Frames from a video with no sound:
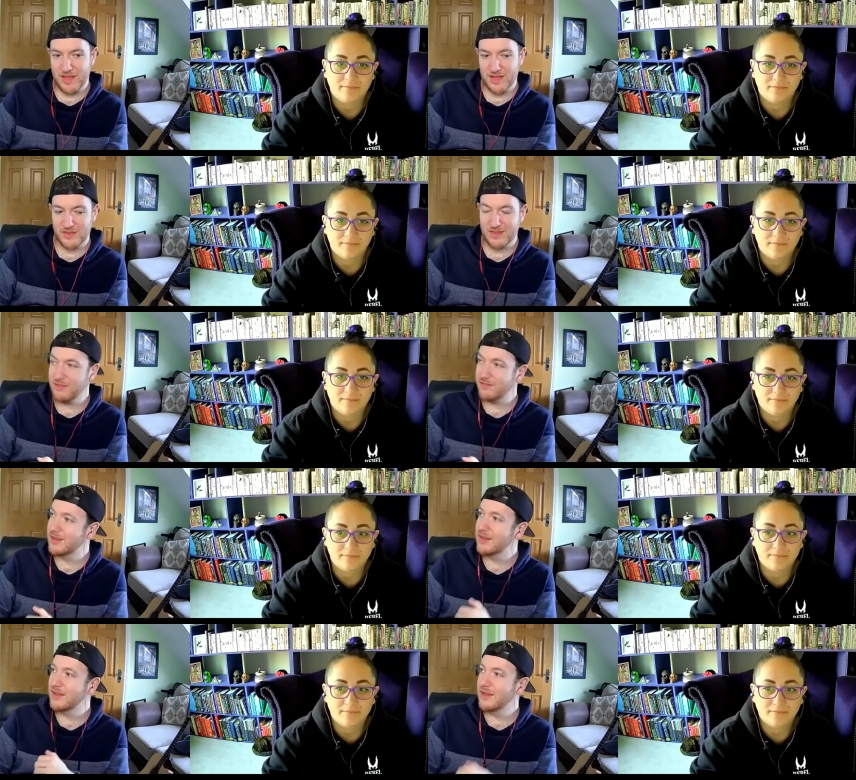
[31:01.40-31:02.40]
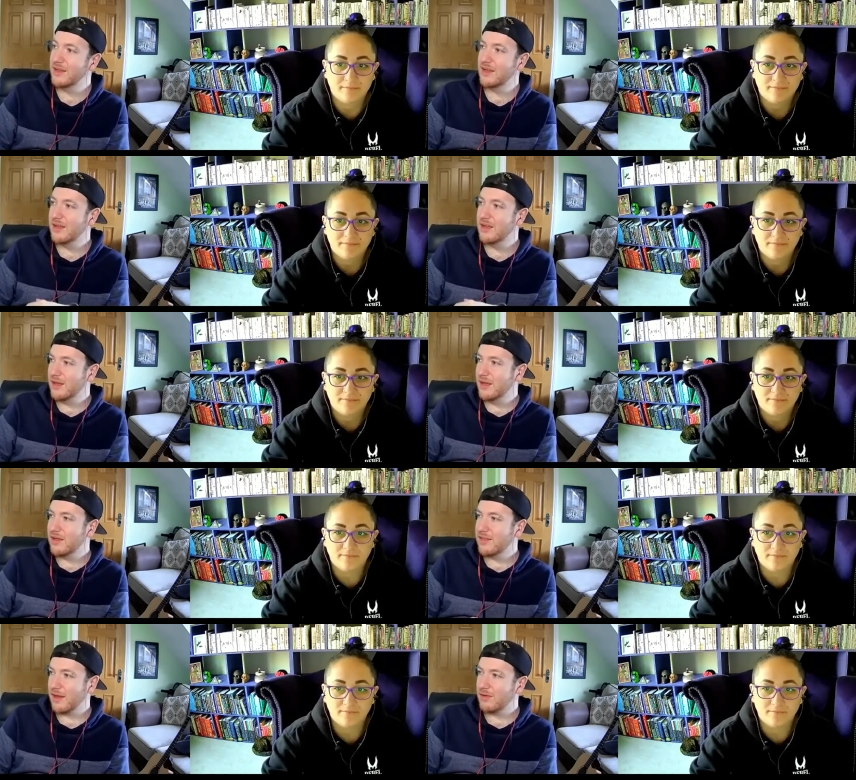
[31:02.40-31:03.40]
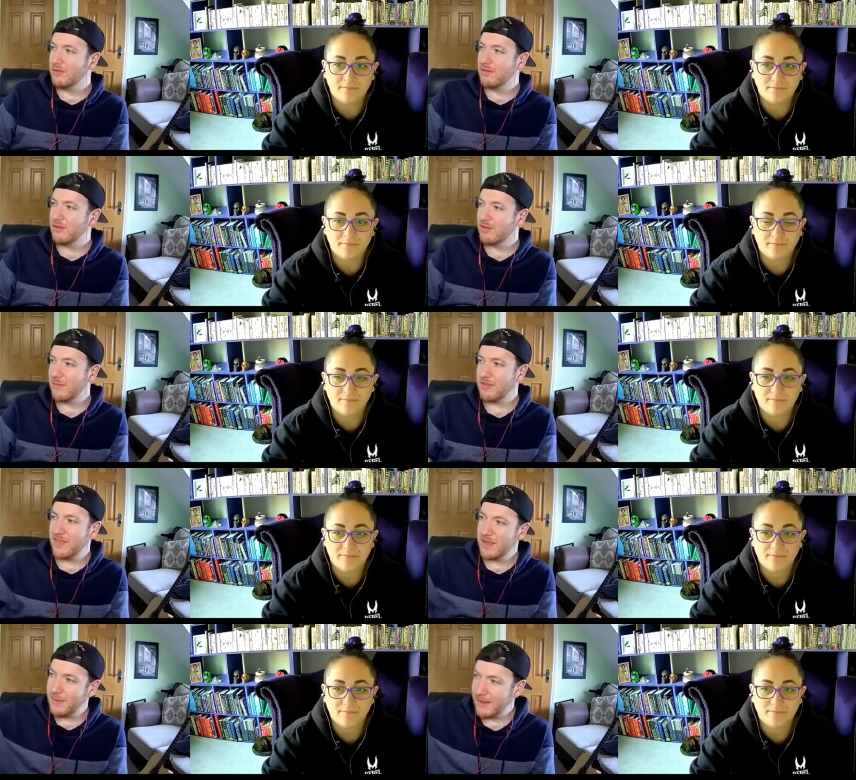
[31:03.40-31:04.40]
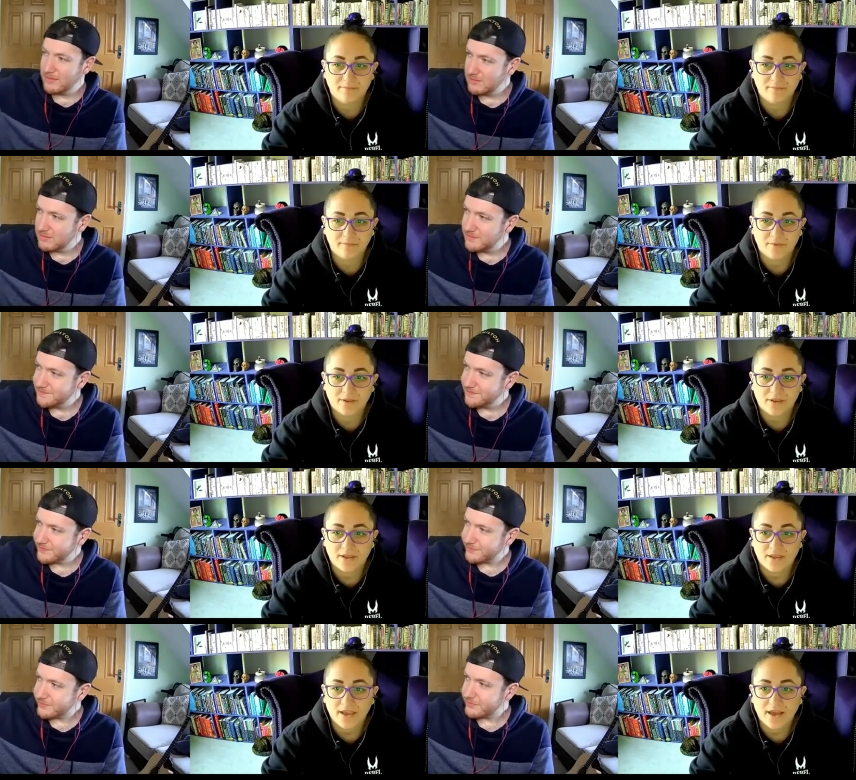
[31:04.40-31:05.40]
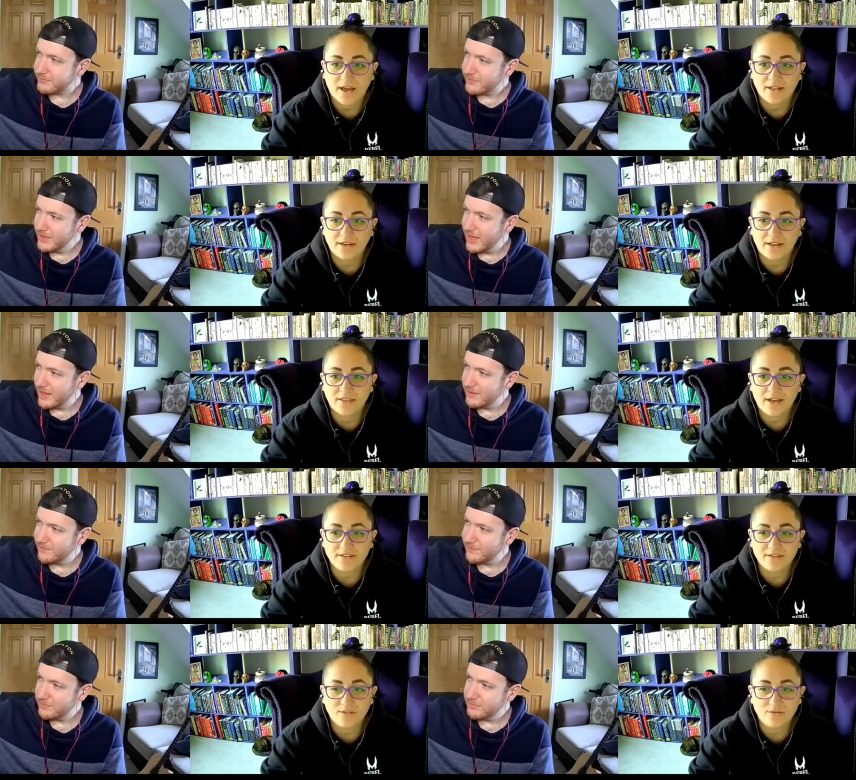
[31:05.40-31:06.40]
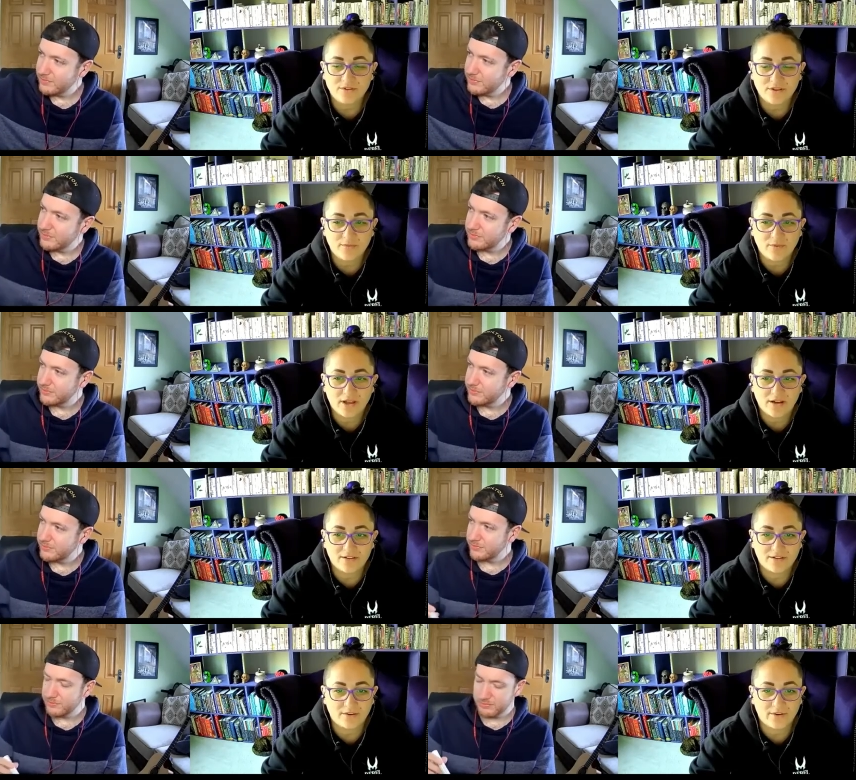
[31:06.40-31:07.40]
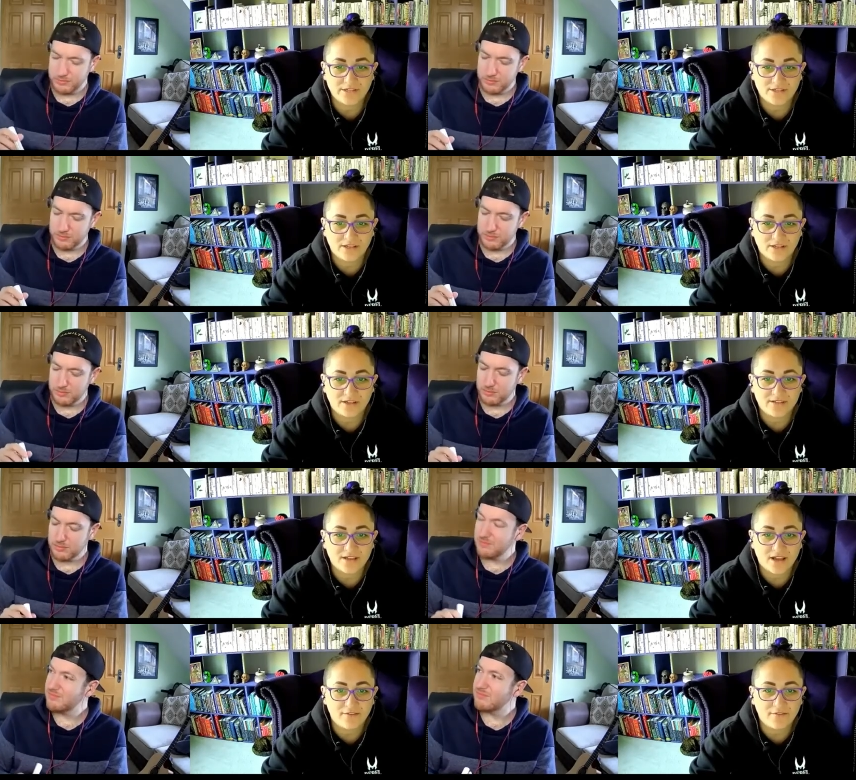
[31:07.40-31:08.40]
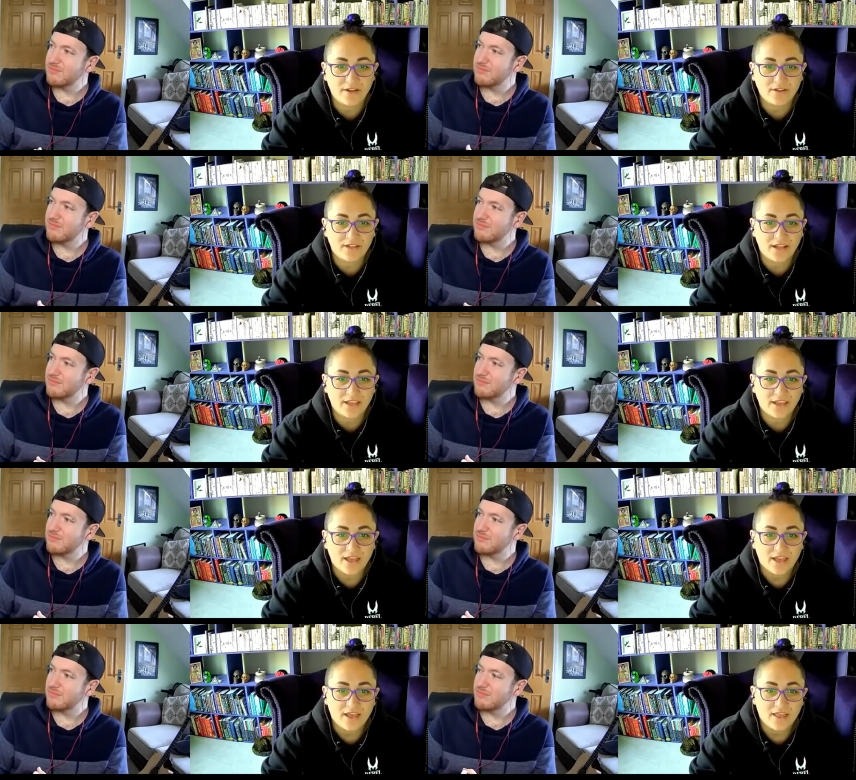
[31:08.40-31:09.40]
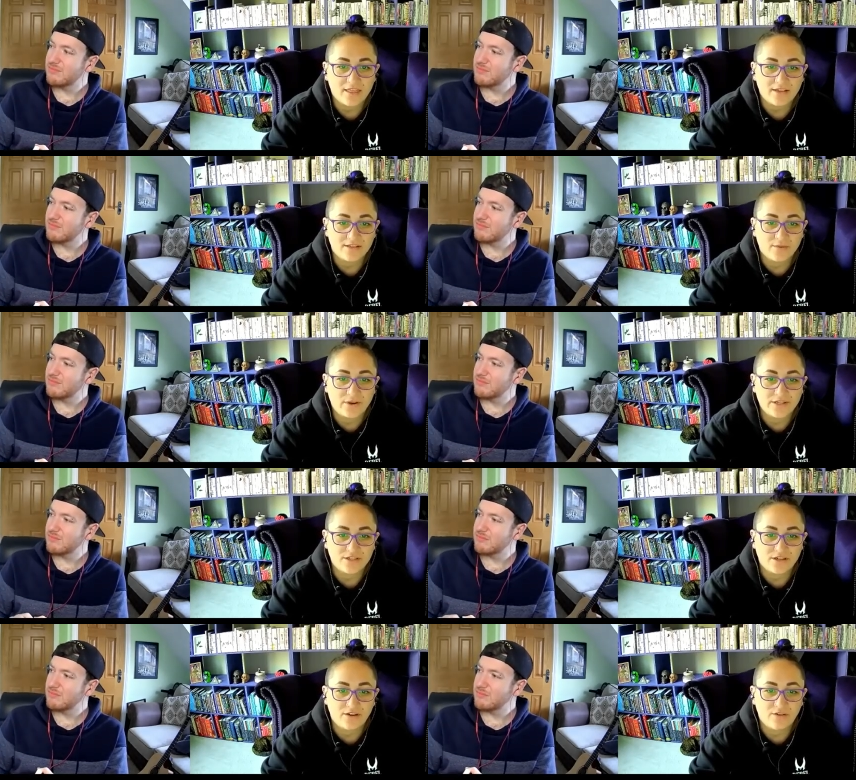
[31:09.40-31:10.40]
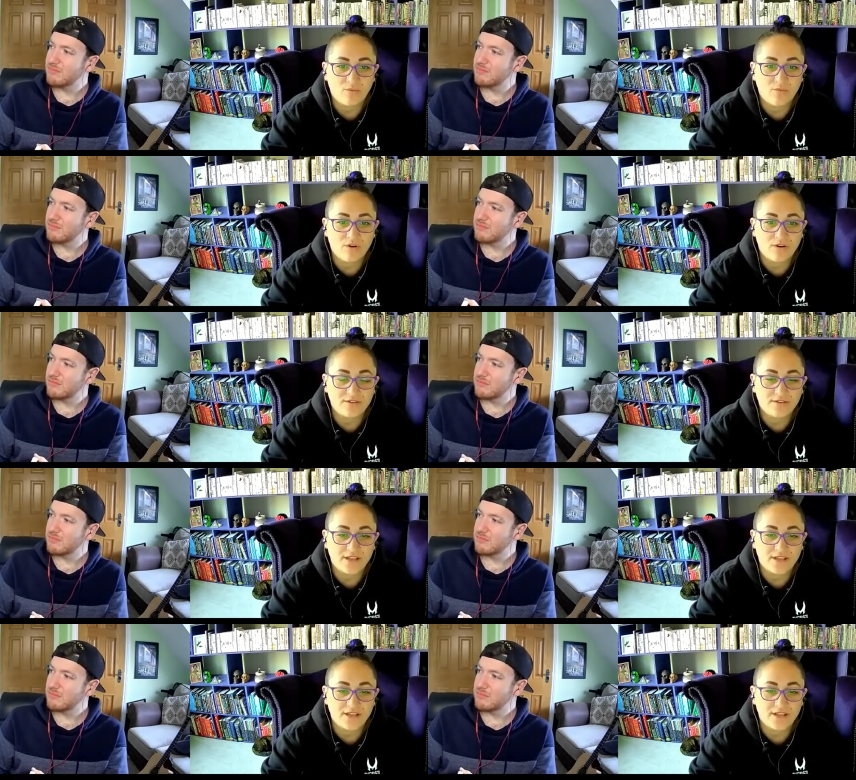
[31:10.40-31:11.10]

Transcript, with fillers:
Speaker 1: and stuff mm. so something to think about
Speaker 2: yeah and yeah. that's also why i asked the question because i felt like this question was